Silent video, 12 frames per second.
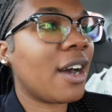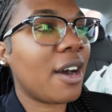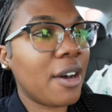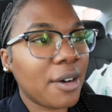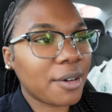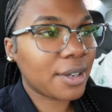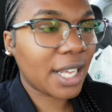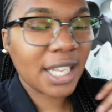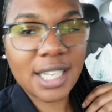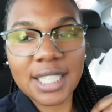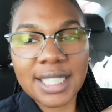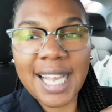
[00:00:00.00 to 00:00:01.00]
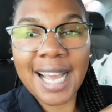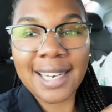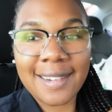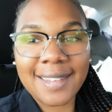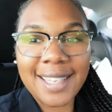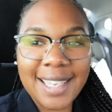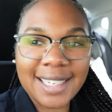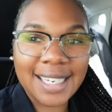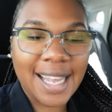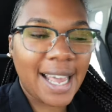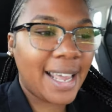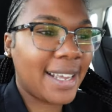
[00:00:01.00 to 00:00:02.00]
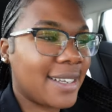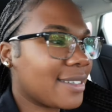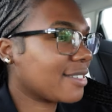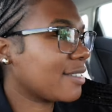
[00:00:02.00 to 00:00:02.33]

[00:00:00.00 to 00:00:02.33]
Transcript: Oh, it's kind of clean today.